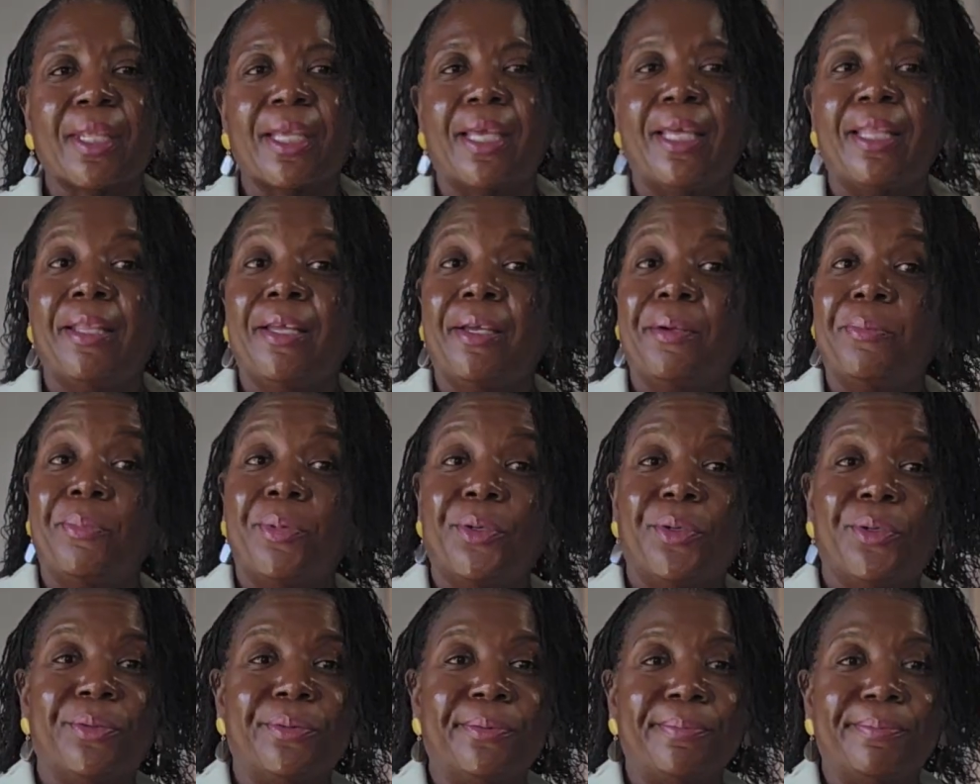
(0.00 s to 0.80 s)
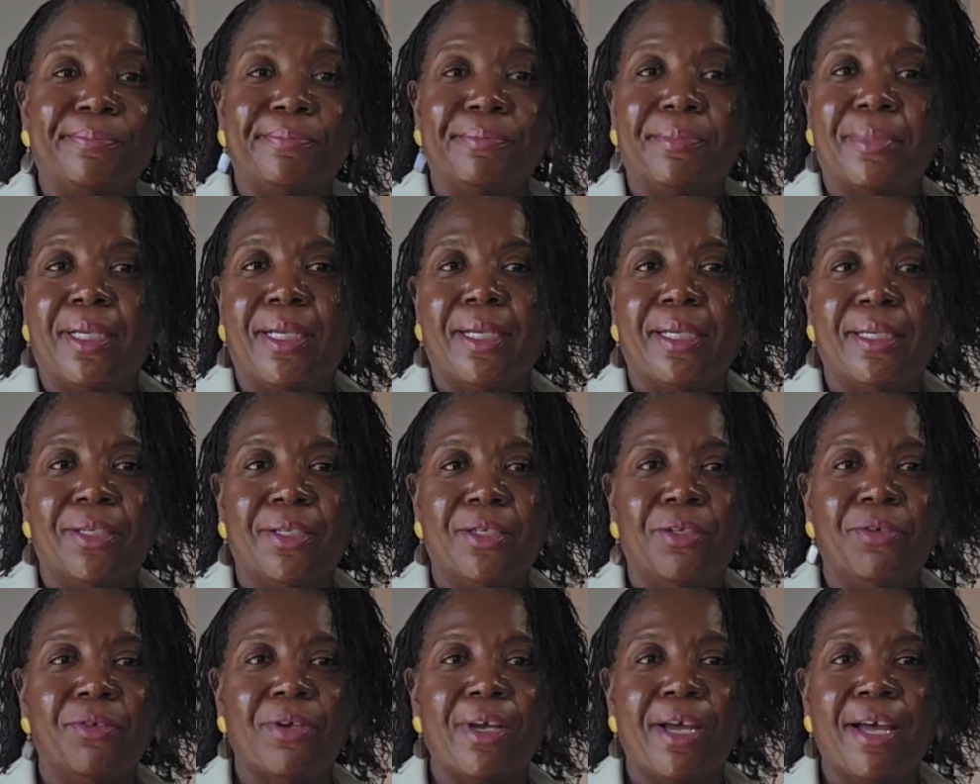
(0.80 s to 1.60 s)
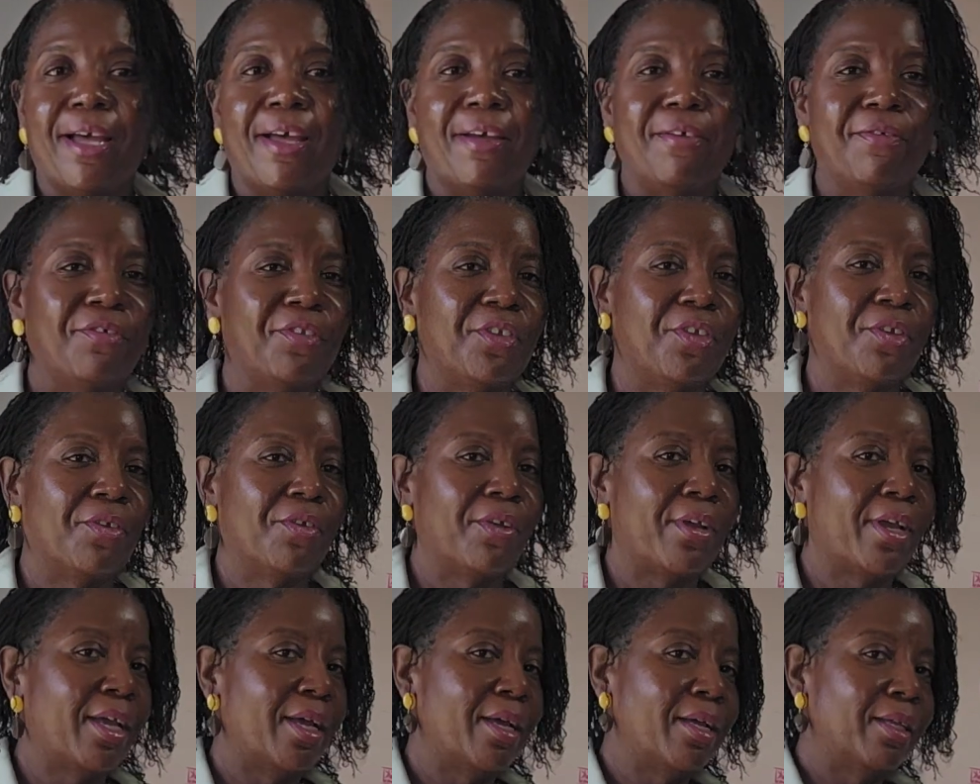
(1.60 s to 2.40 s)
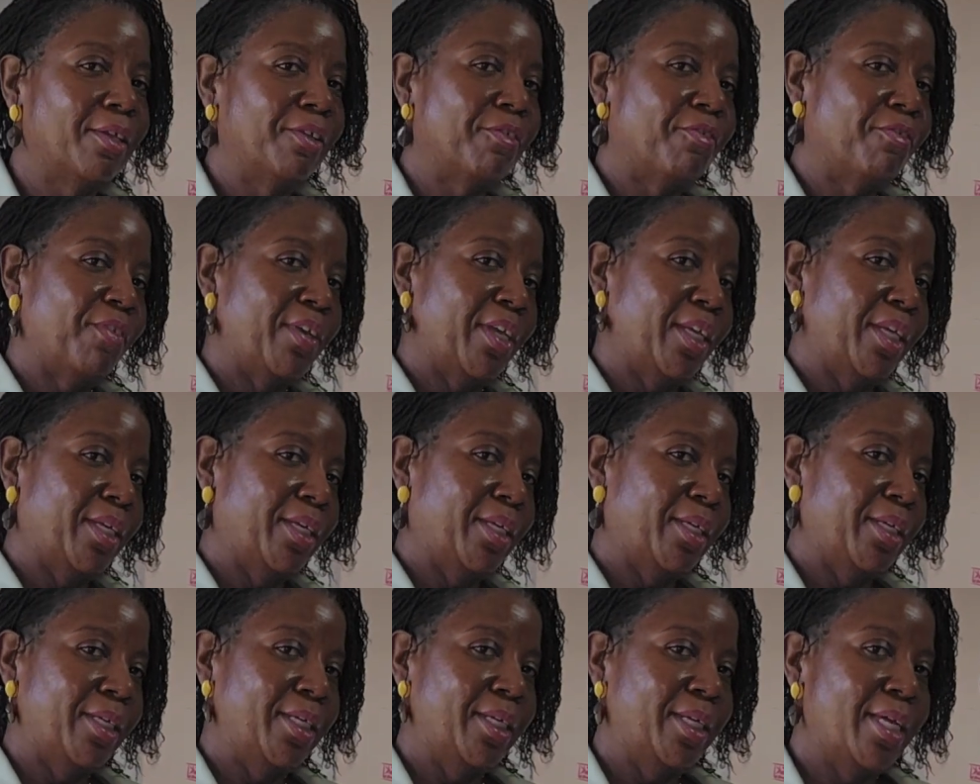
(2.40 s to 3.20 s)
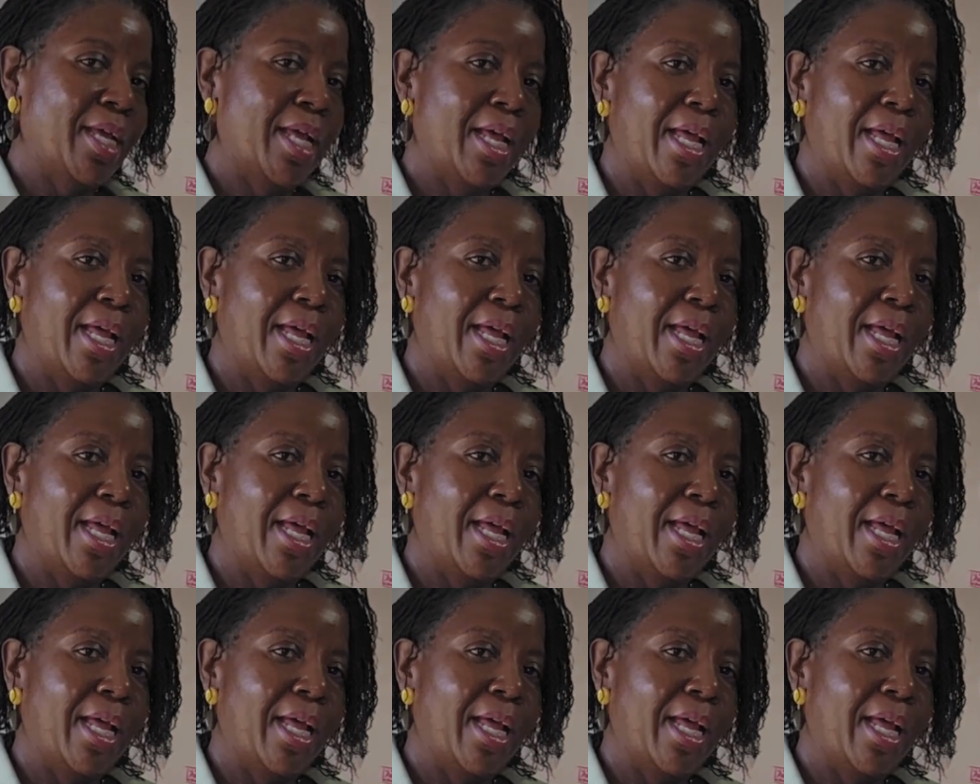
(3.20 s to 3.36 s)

and then boom, you have your elevated